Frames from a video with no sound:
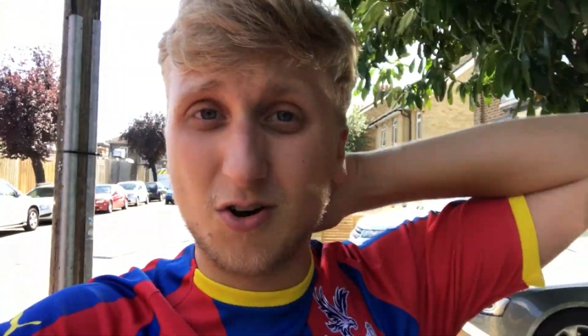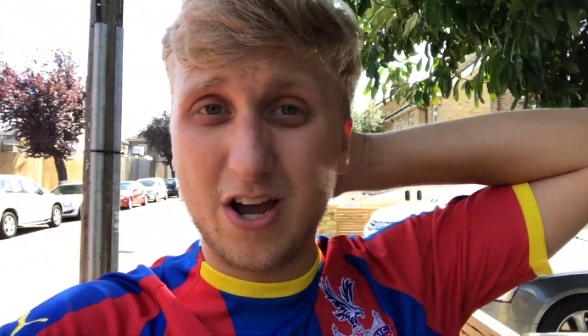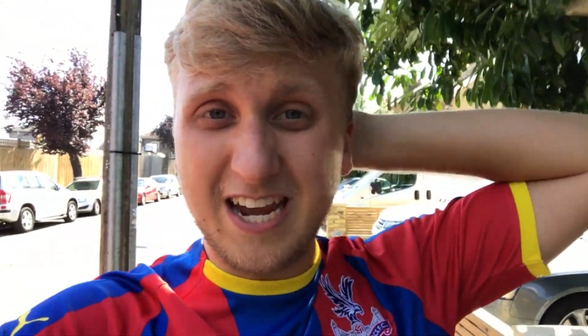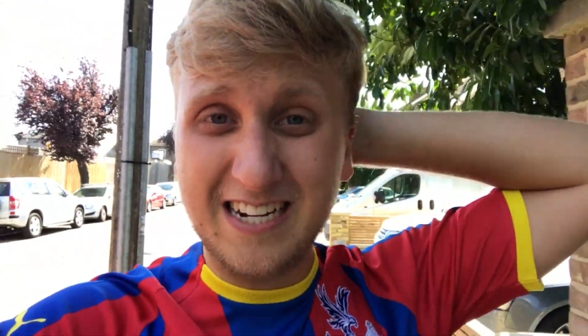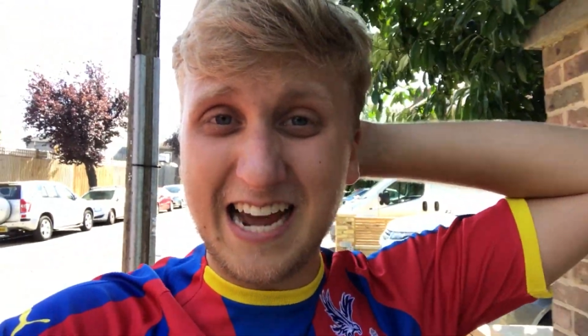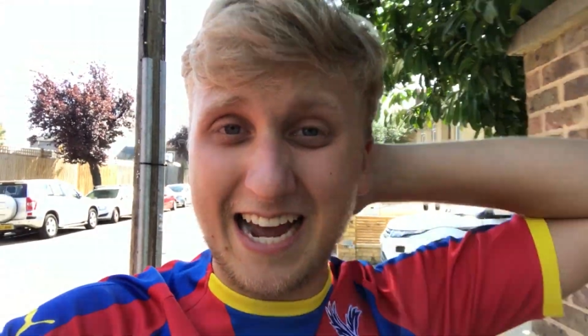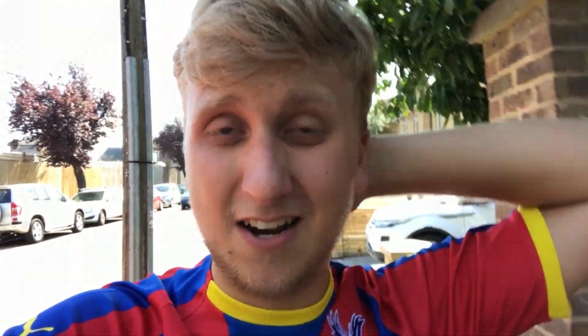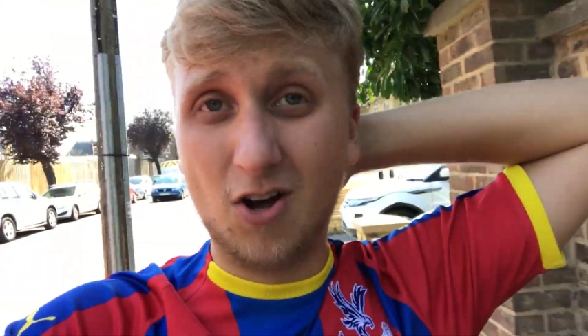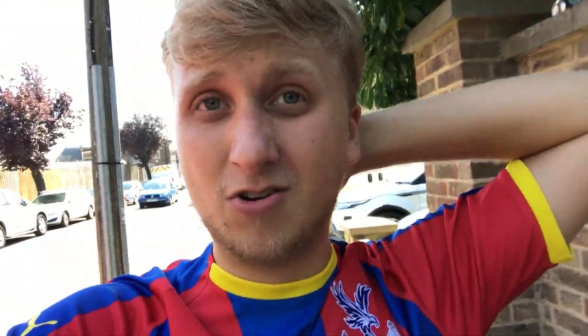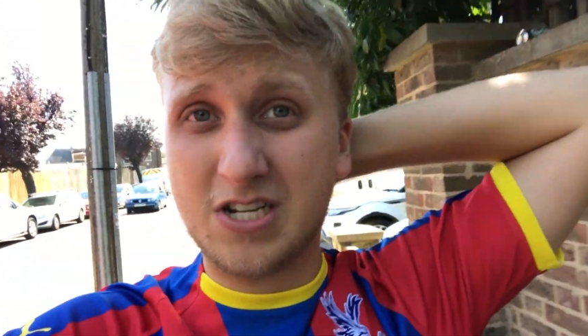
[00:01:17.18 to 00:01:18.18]
have got Ings
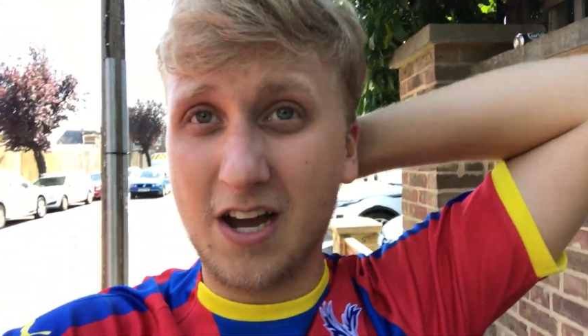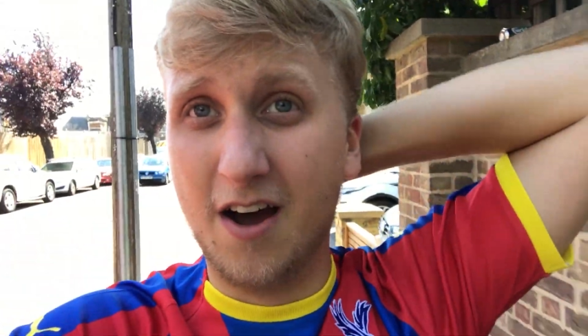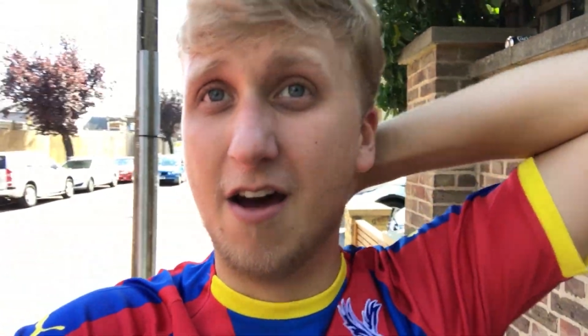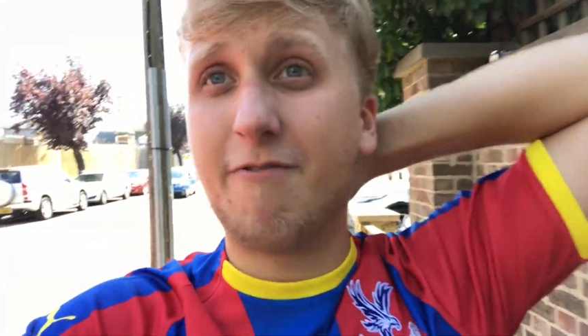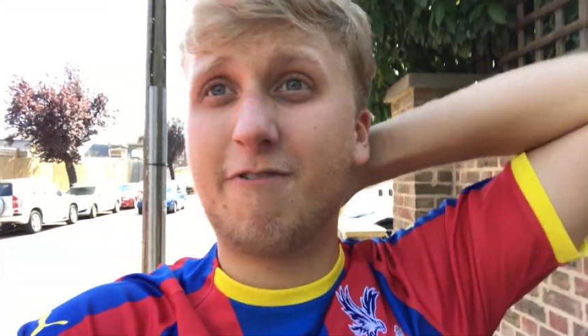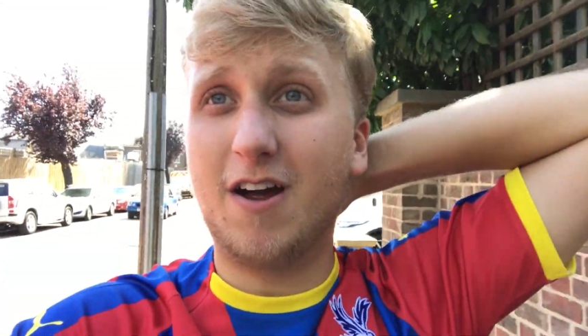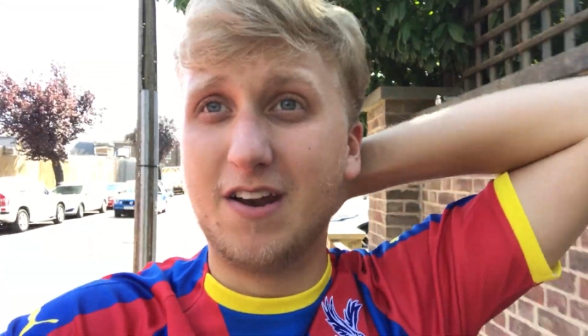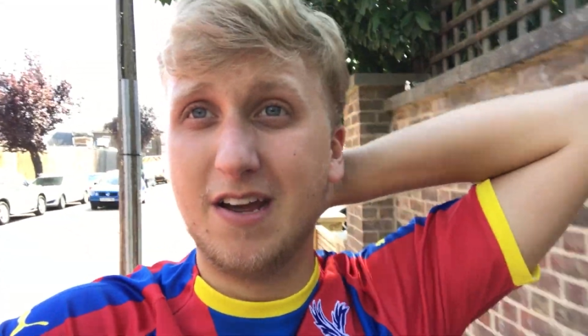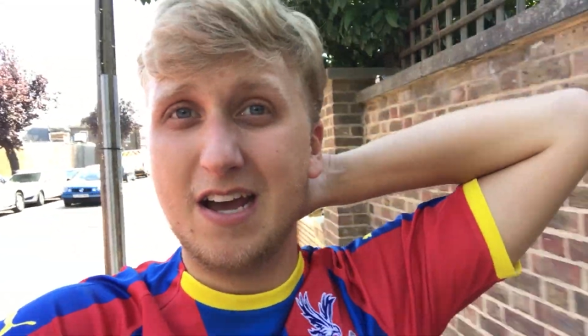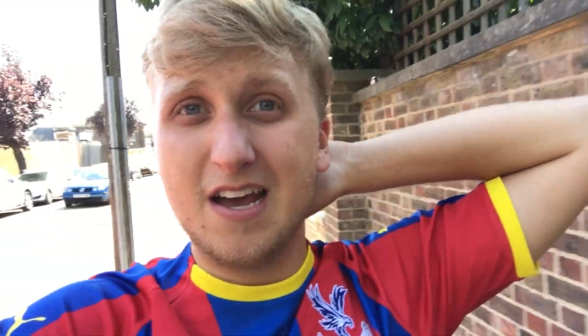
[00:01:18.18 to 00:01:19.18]
and Long starting up
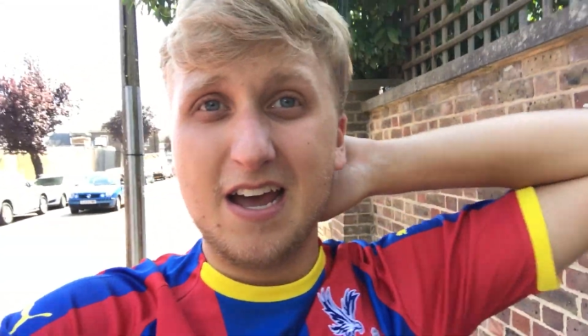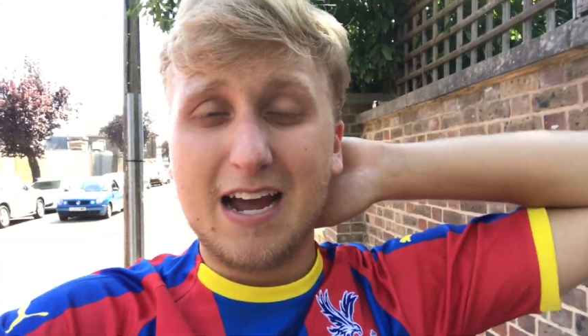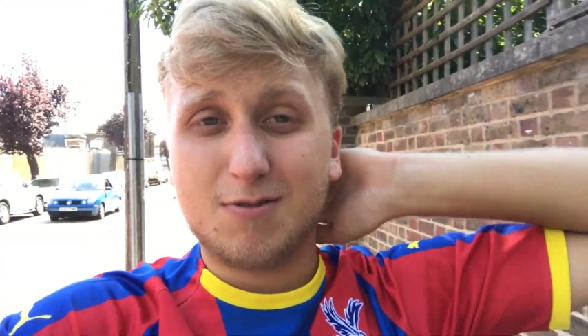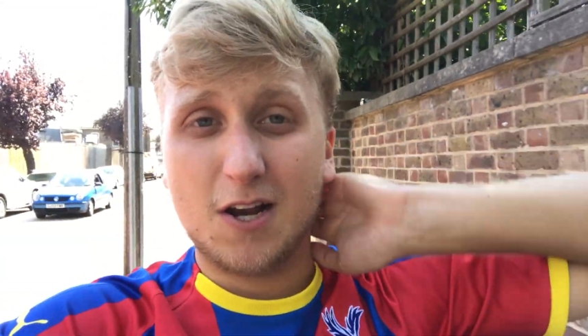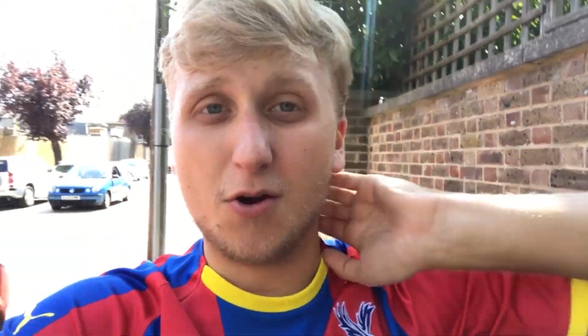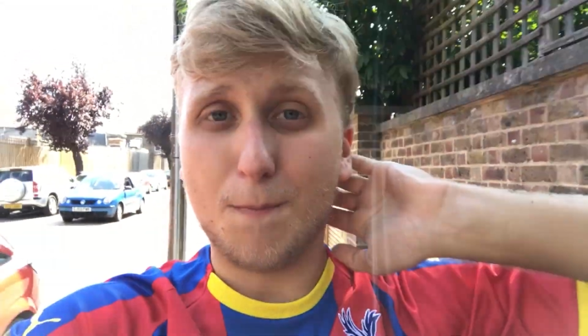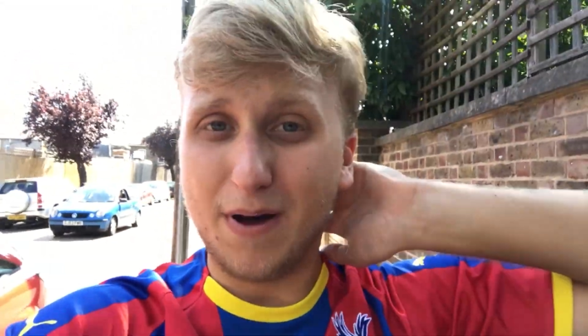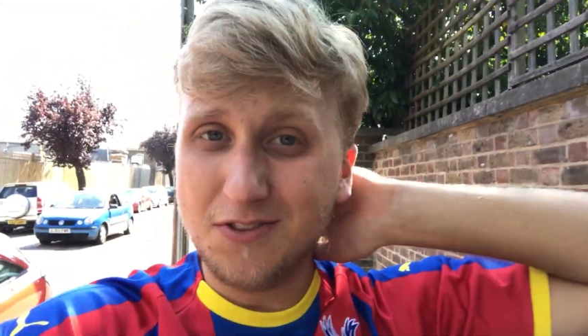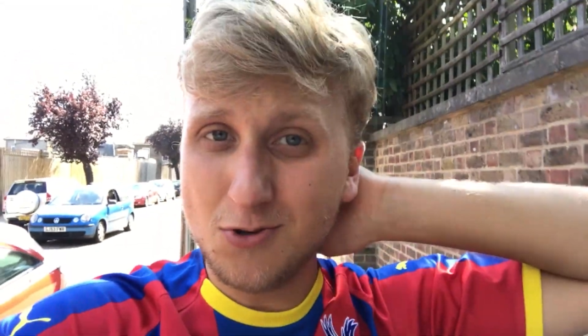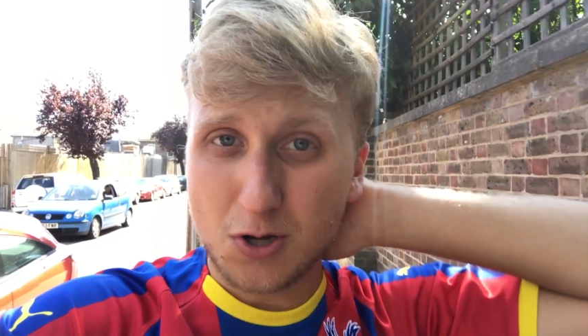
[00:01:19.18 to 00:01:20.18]
front. Absolute
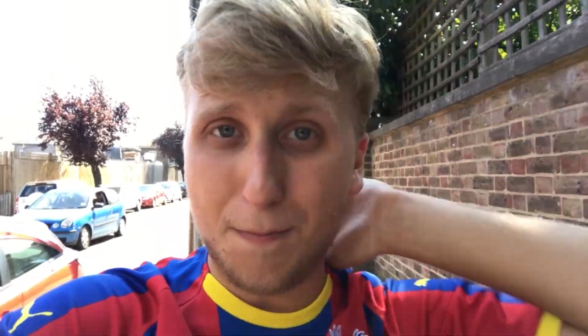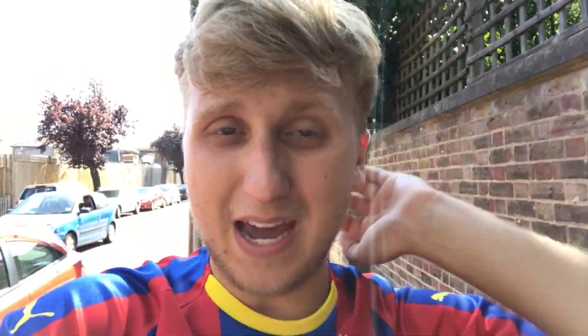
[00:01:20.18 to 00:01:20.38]
bundles of